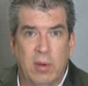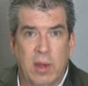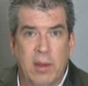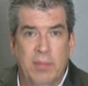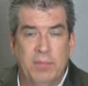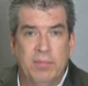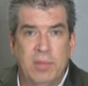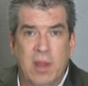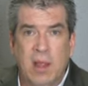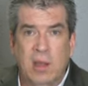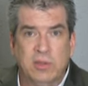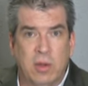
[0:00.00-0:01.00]
okay?
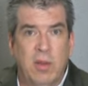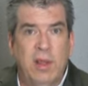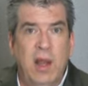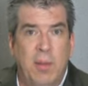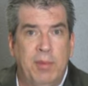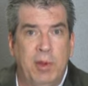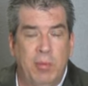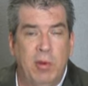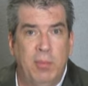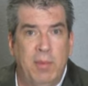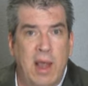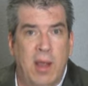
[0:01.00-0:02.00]
So clean up your
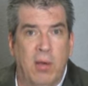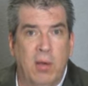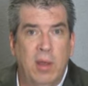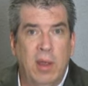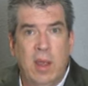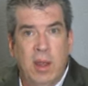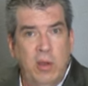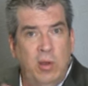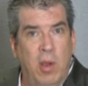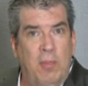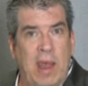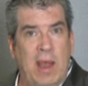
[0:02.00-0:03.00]
room now. And you
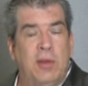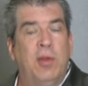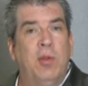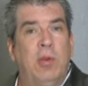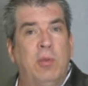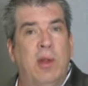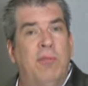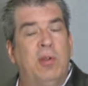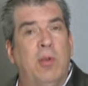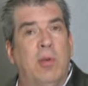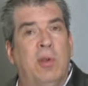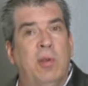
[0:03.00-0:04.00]
go back to doing whatever
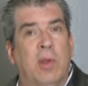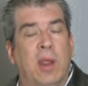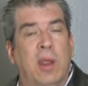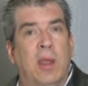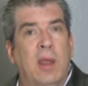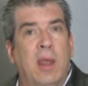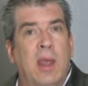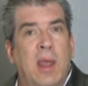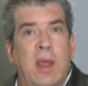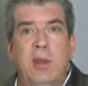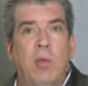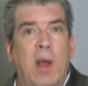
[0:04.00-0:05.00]
you were doing.
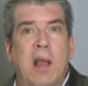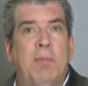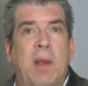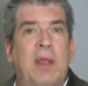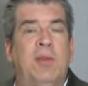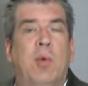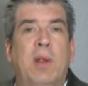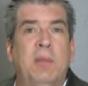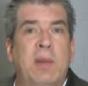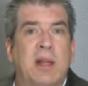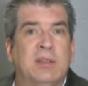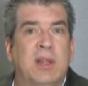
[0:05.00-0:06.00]
And you walk by 20
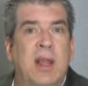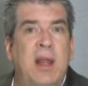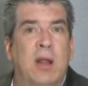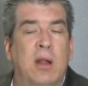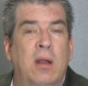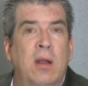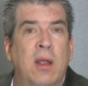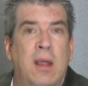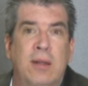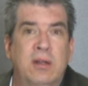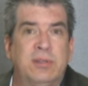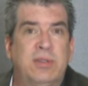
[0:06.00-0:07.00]
minutes later,
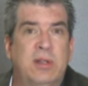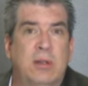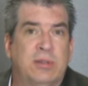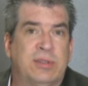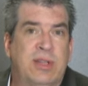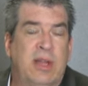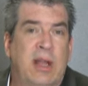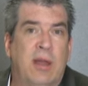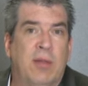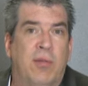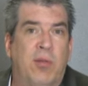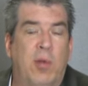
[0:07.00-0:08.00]
and they're still sitting
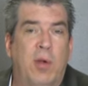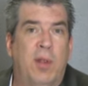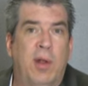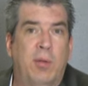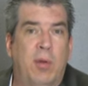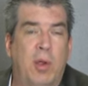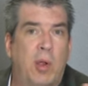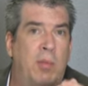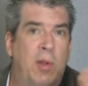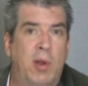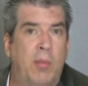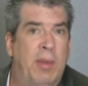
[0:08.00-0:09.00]
on the floor of their room
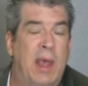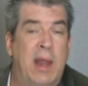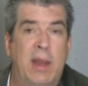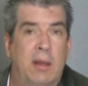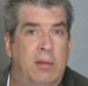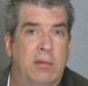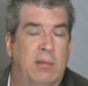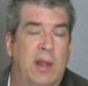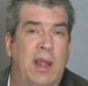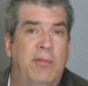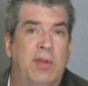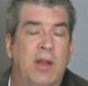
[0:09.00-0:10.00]
or their bed, and
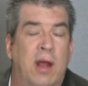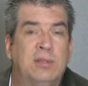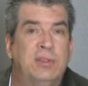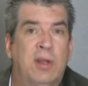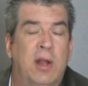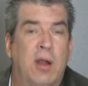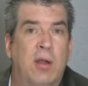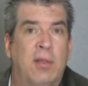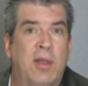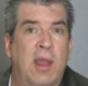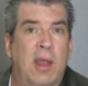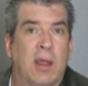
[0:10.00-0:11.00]
they haven't touched a darn
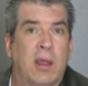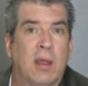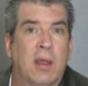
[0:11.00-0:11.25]
thing.